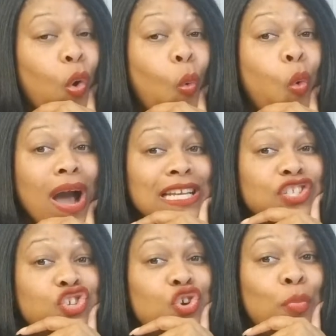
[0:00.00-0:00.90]

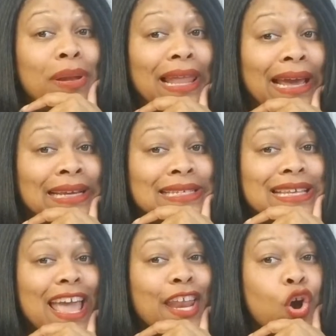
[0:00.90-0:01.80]
Once you place
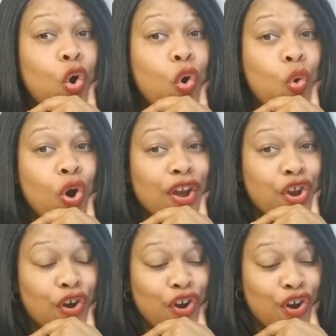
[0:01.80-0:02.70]
an
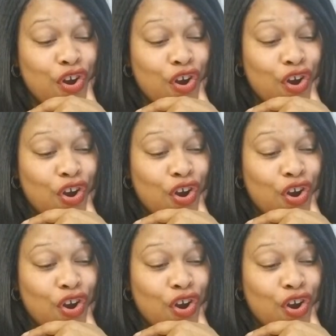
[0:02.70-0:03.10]
order,